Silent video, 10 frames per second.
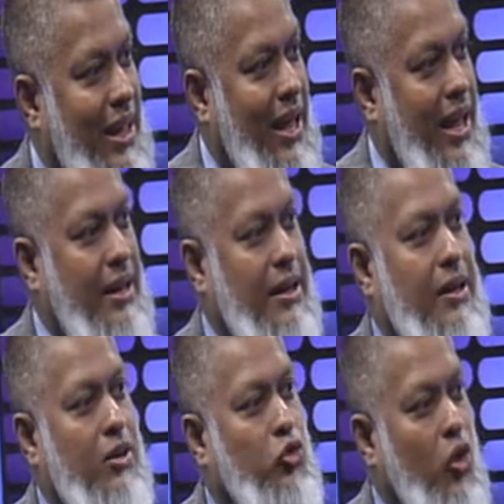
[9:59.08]
and
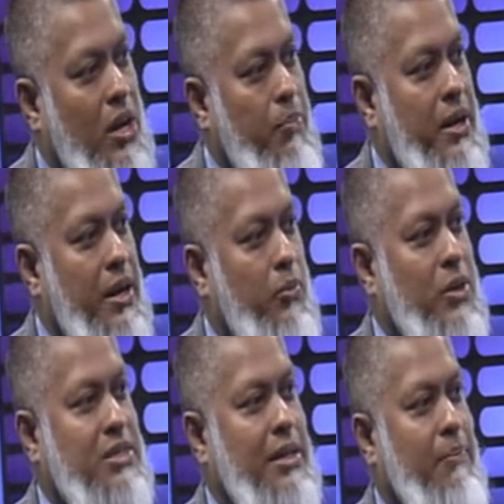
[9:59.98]
Tony Blair was
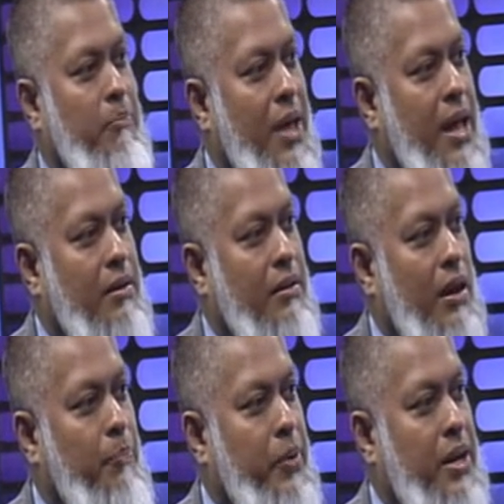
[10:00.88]
the main
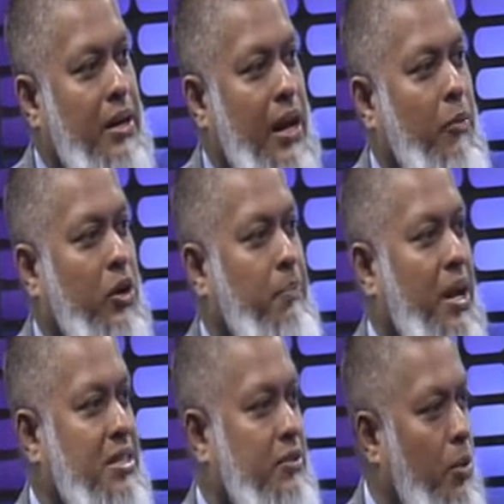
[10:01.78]
culprit about the
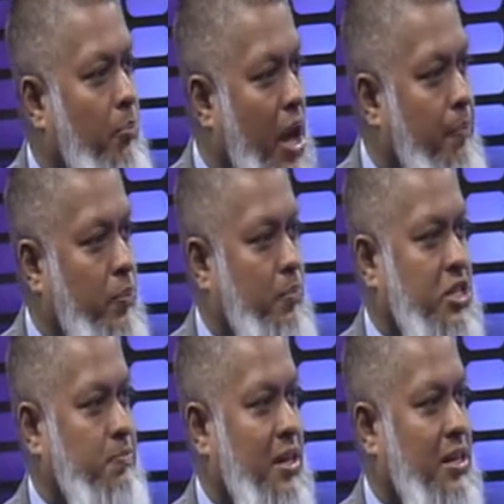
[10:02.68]
Brexit from my
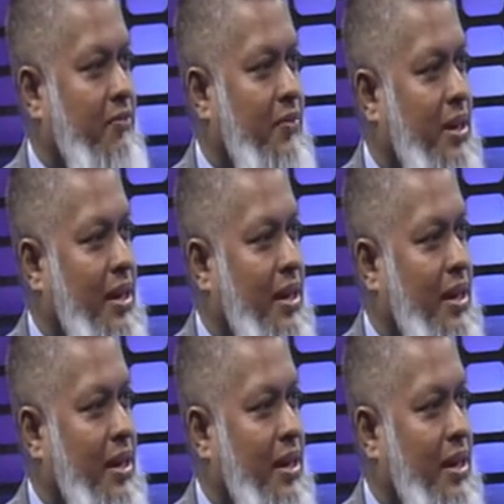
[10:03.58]
perspective. Mm